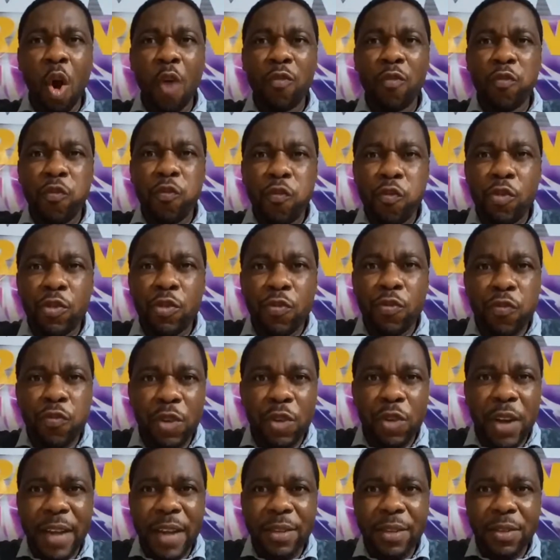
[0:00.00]
of
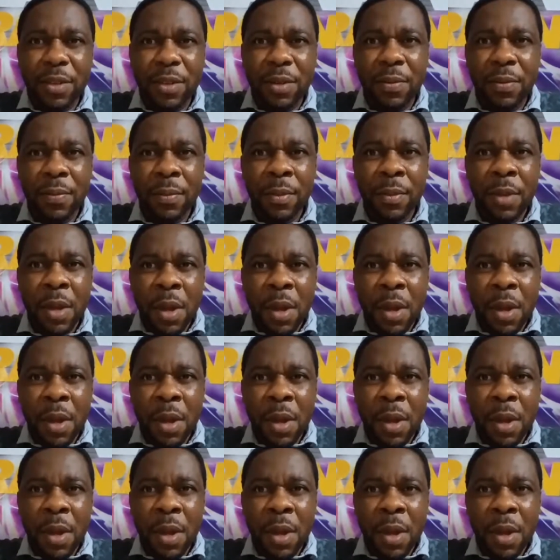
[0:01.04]
fruitfulness.